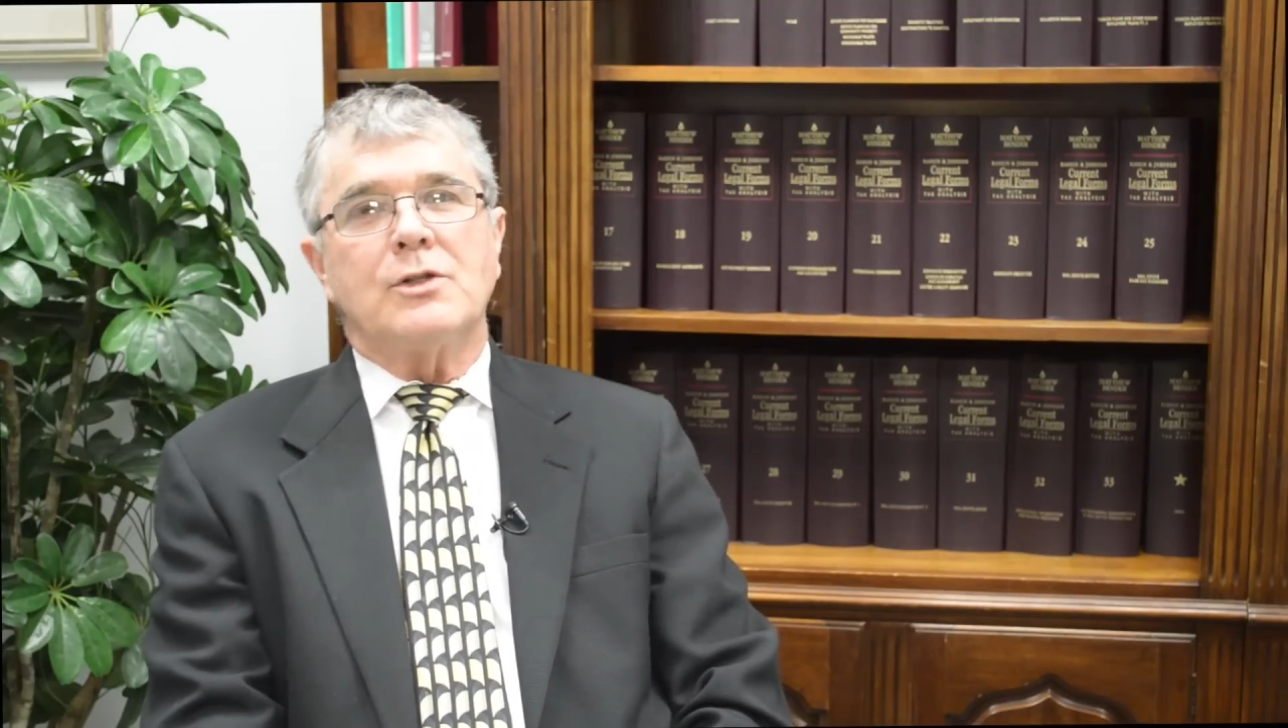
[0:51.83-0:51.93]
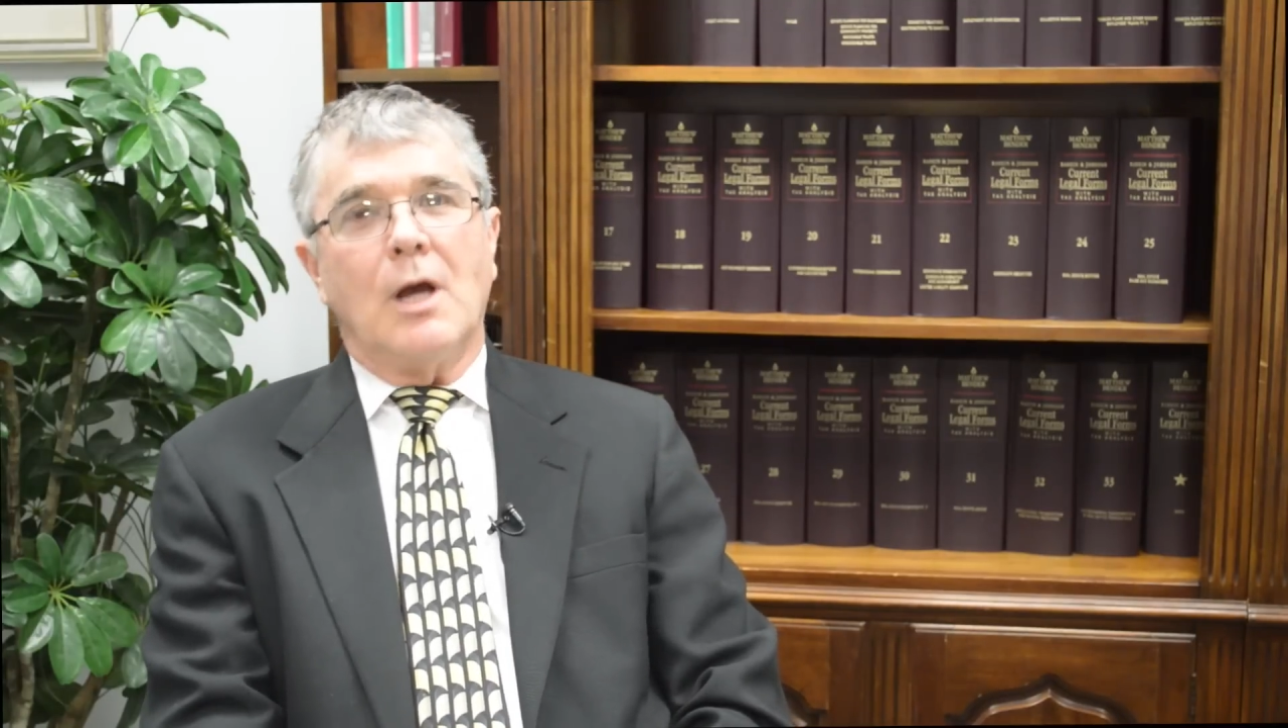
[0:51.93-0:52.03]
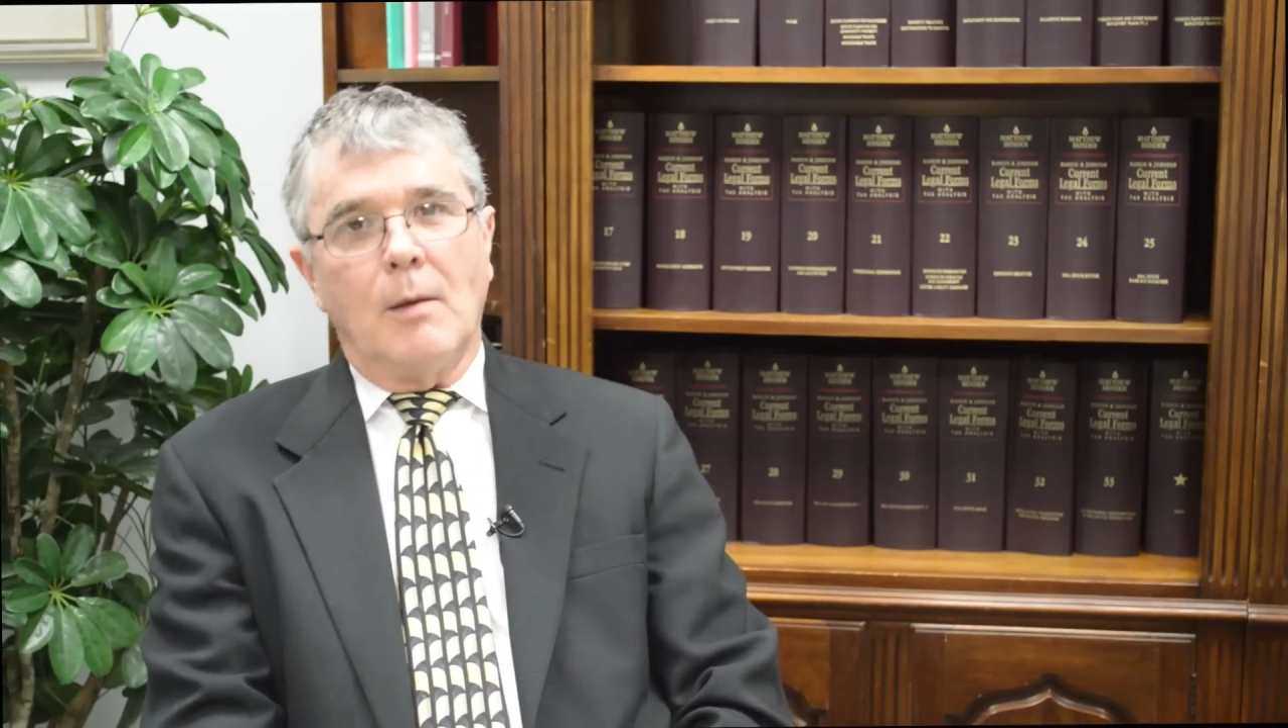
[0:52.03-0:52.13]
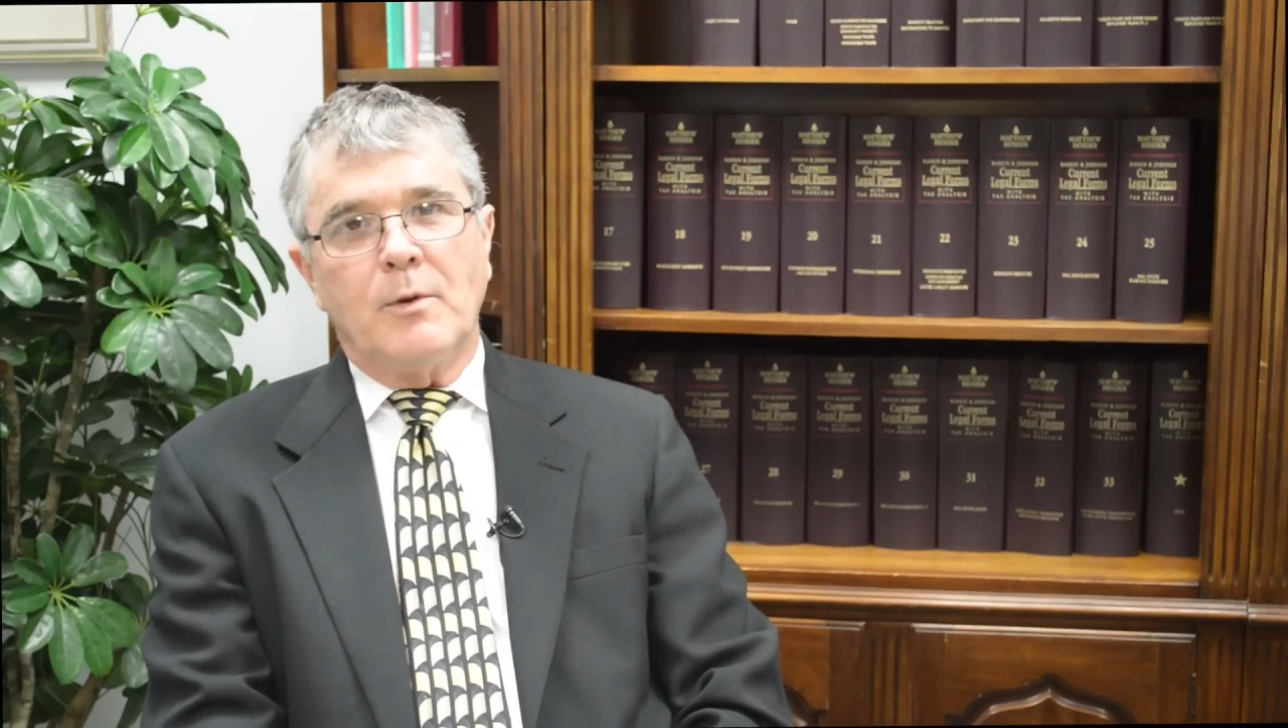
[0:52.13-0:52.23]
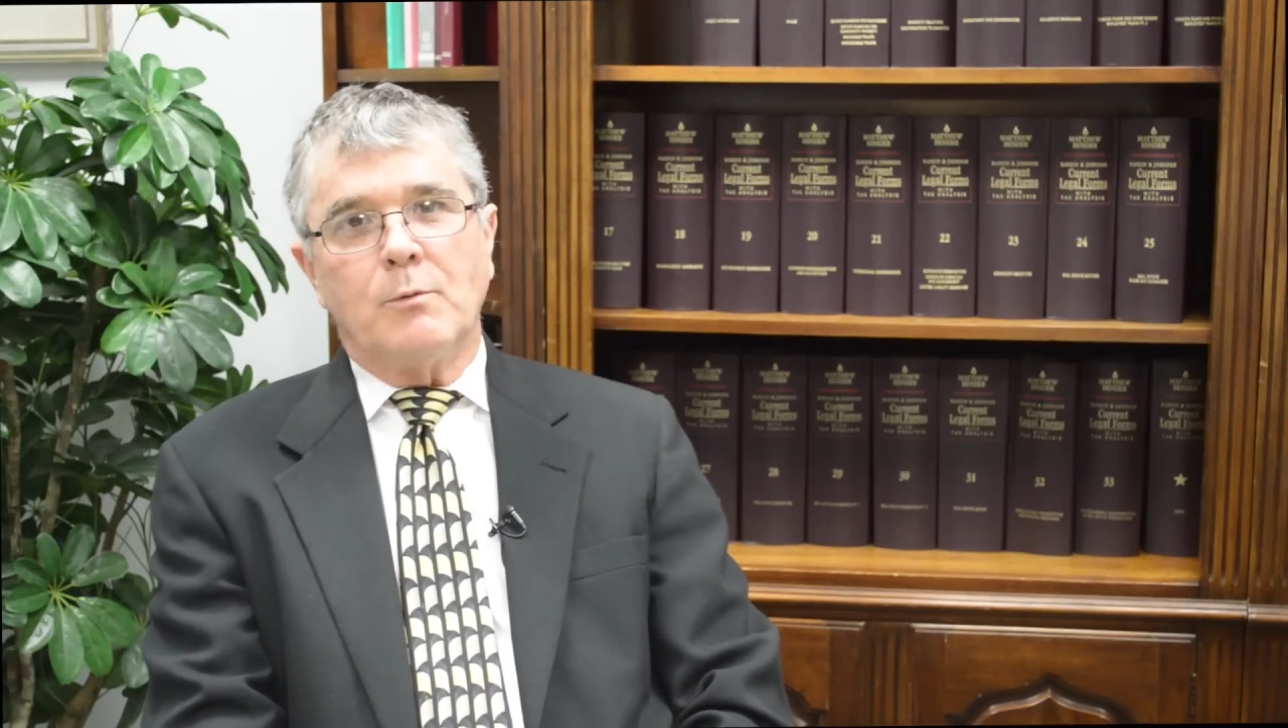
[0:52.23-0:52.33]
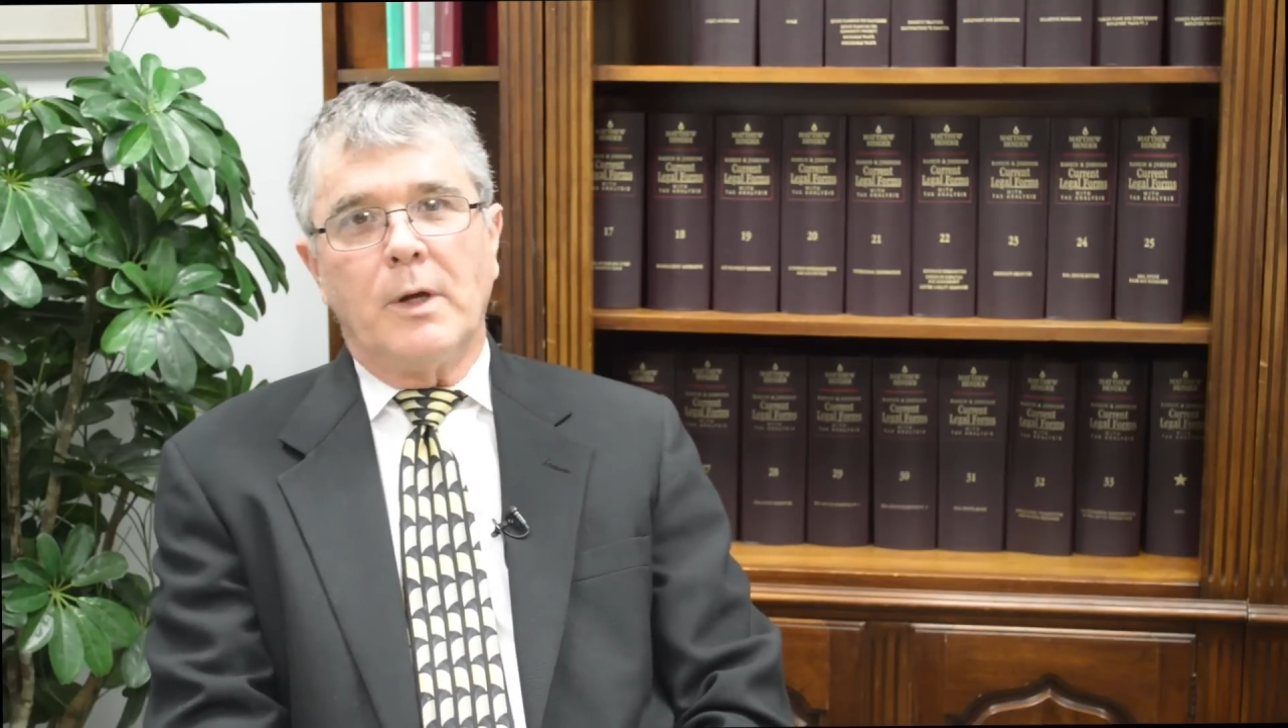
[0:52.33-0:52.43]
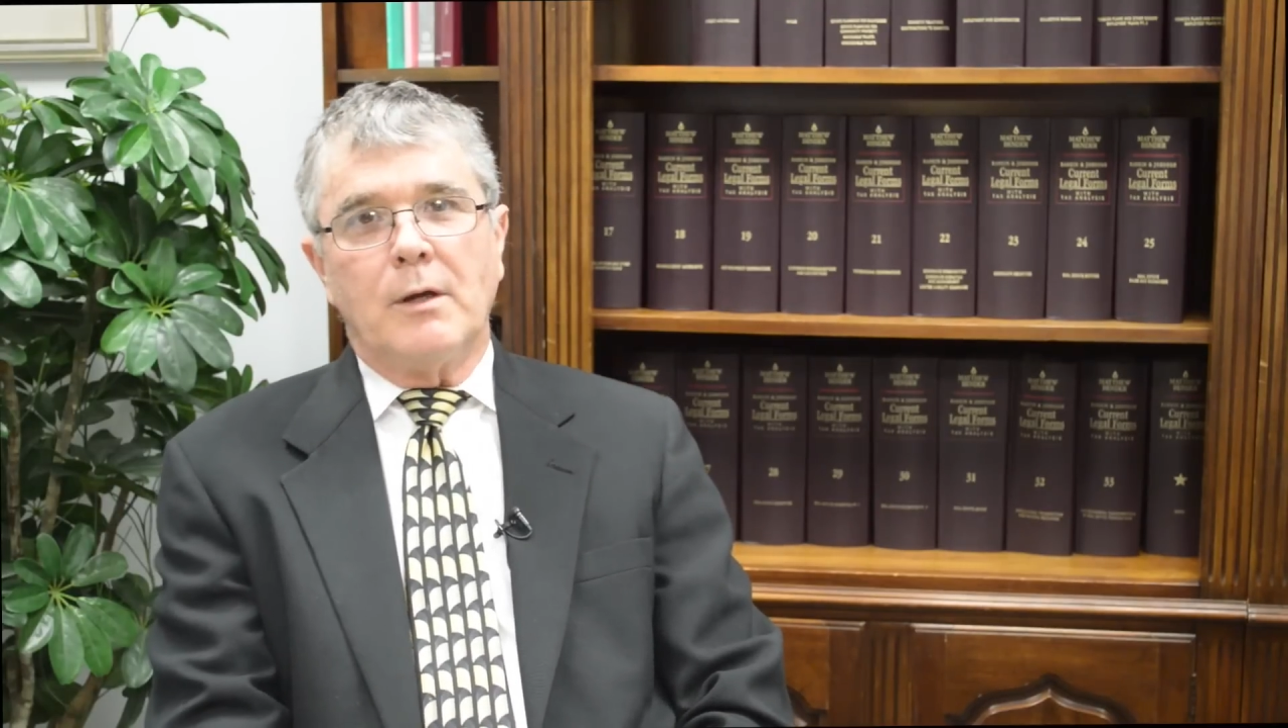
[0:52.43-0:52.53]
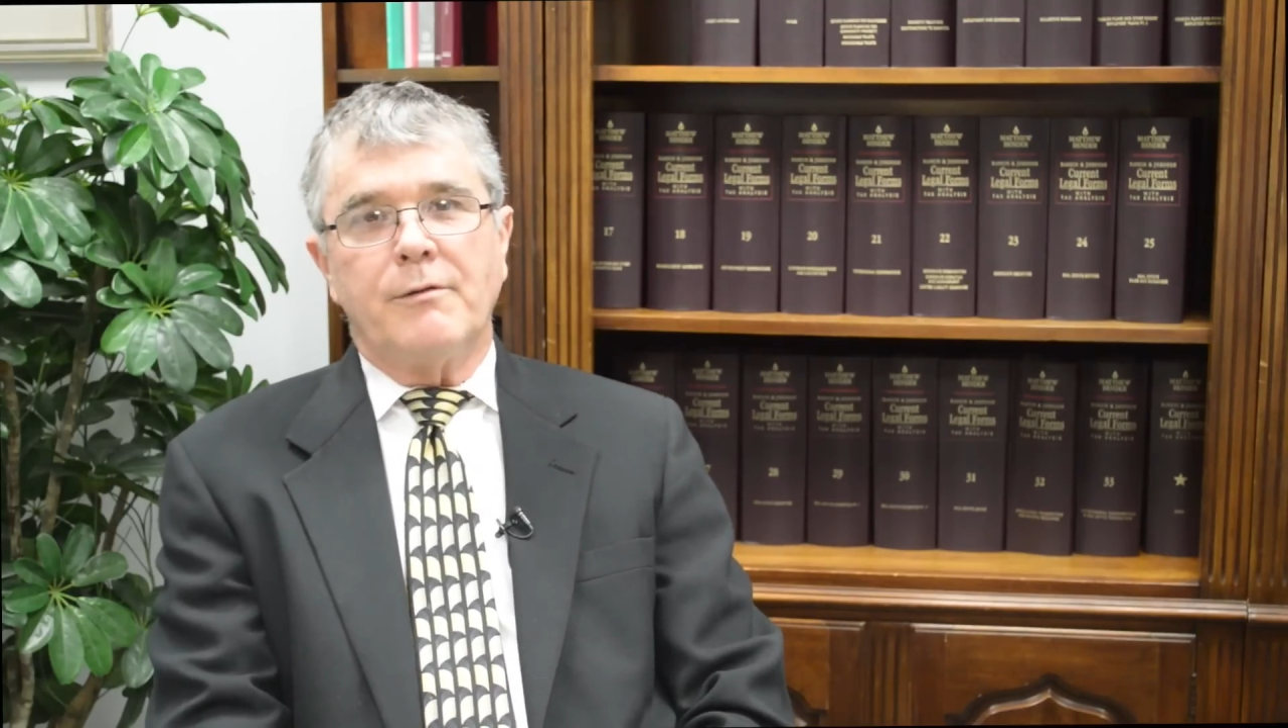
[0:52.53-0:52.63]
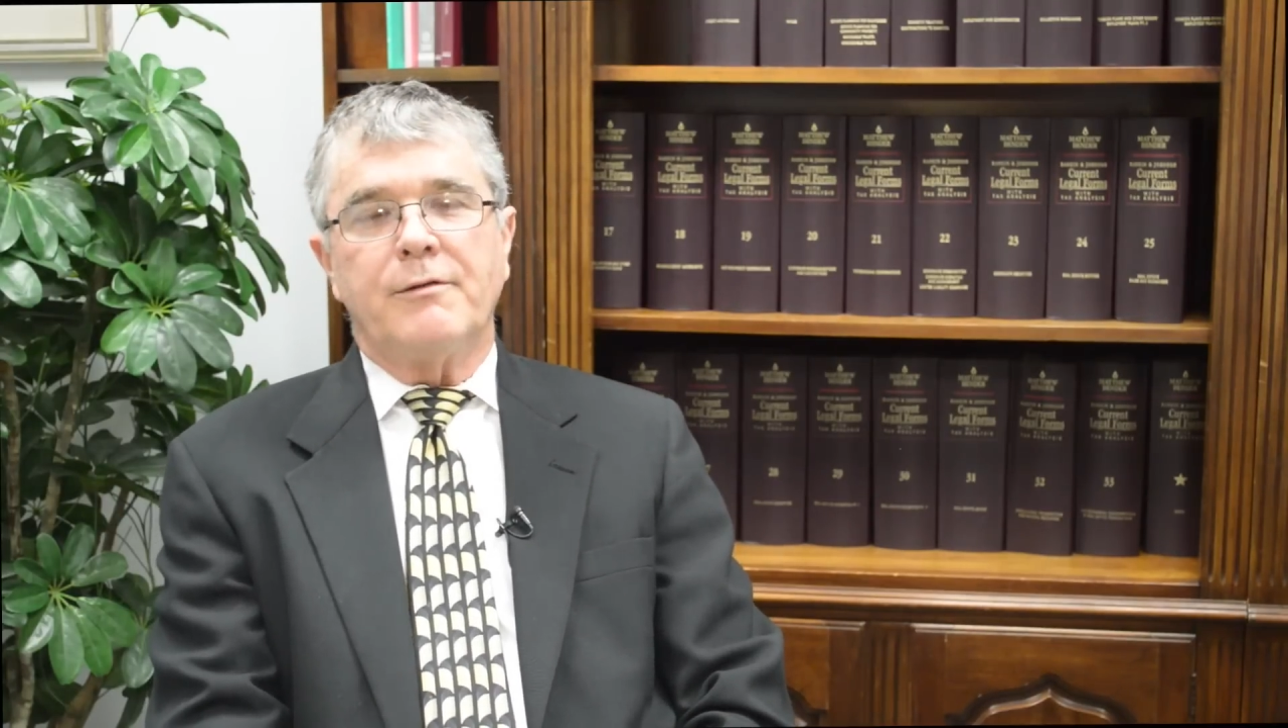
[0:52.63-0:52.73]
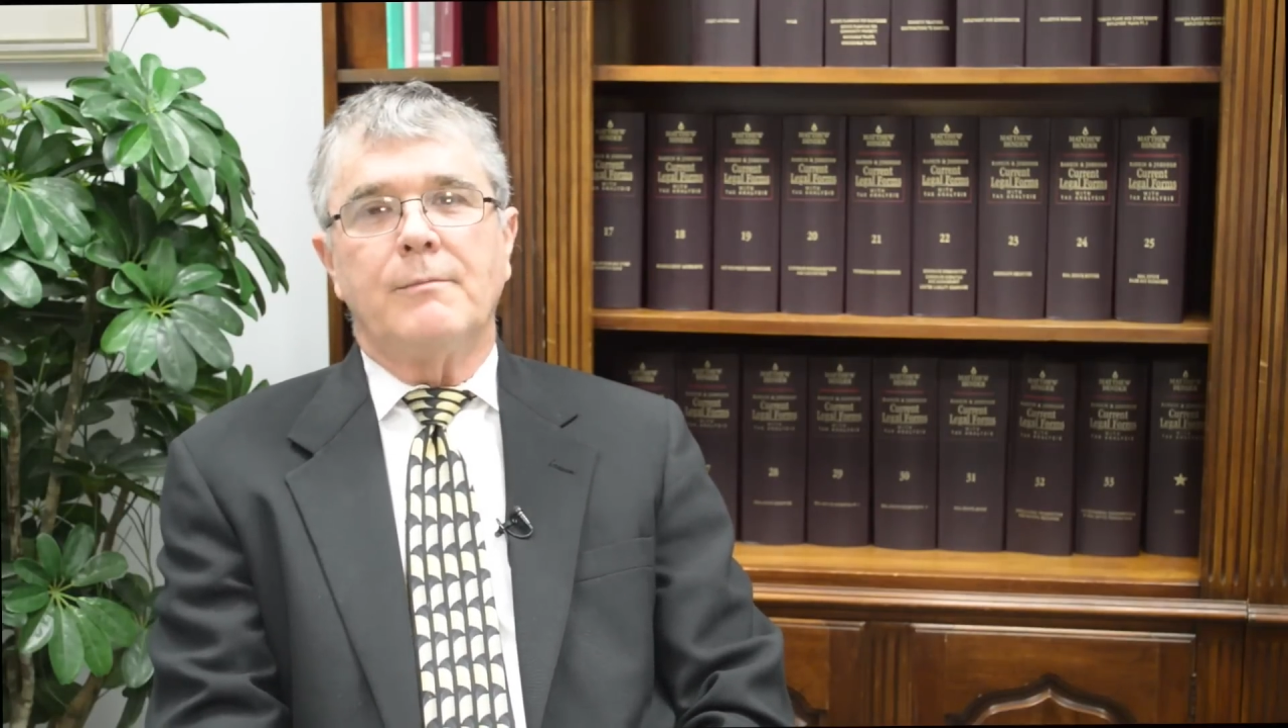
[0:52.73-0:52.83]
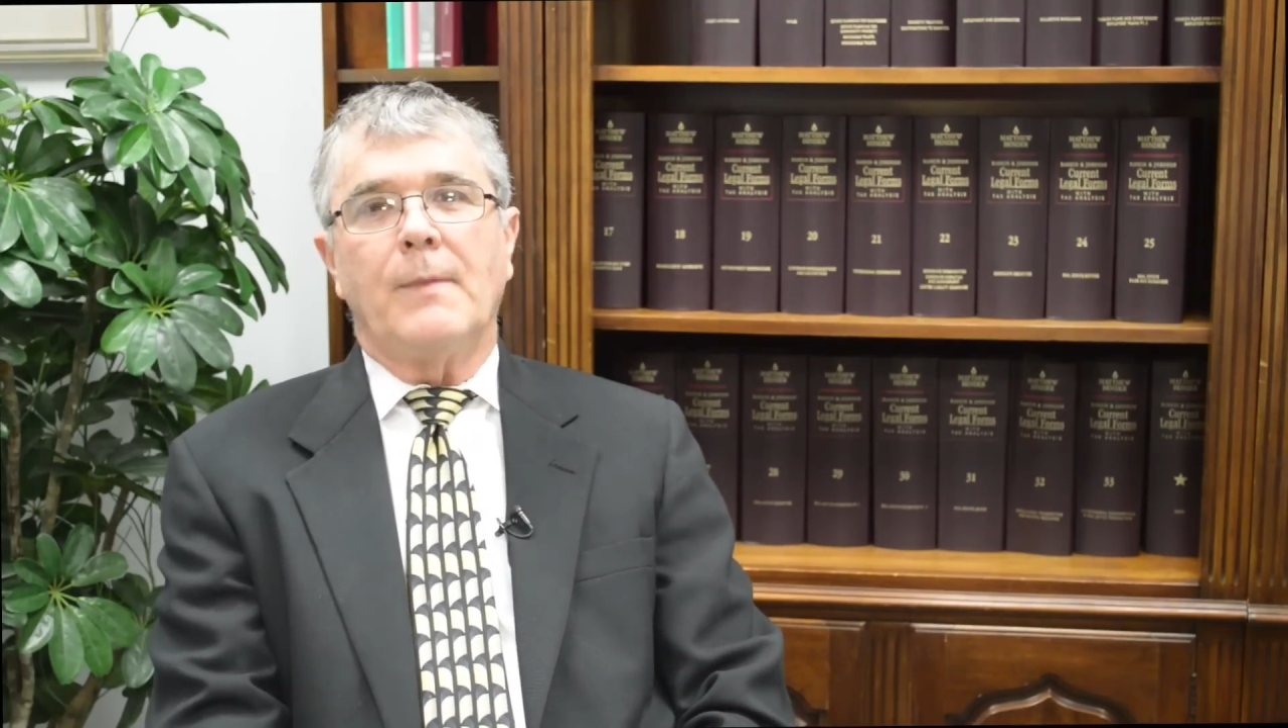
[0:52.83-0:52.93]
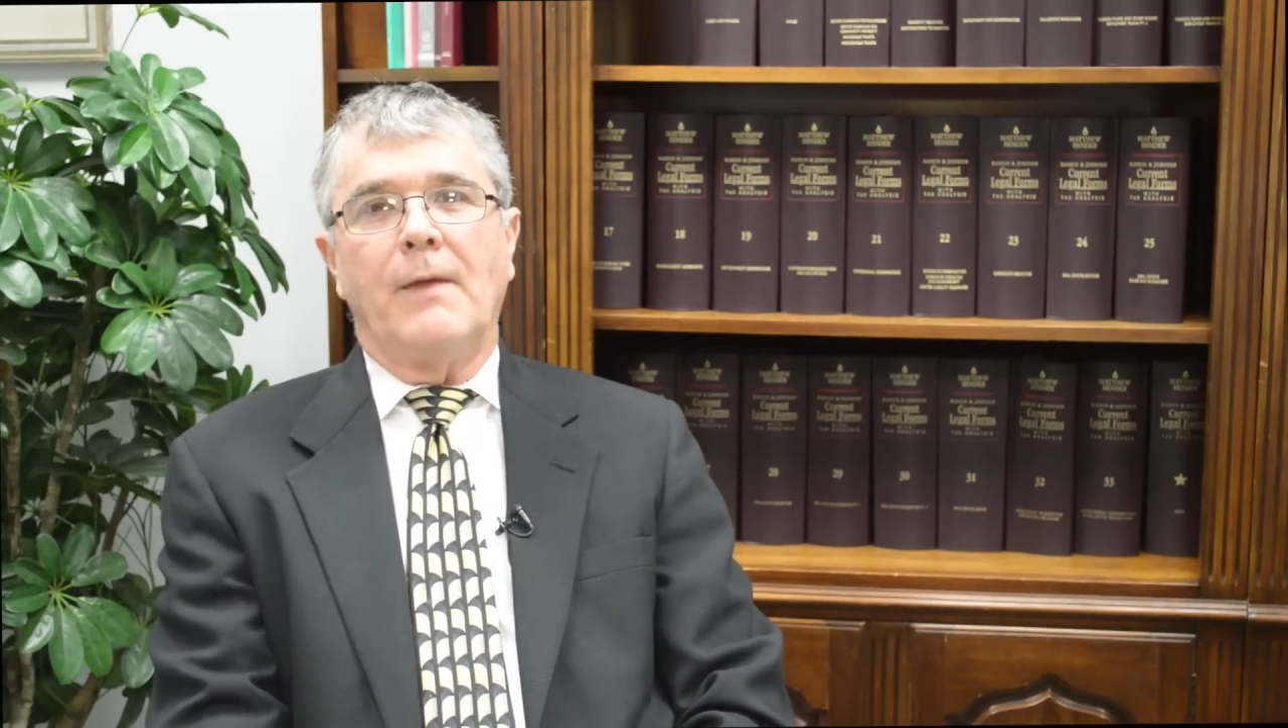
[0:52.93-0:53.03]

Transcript: Commonwealth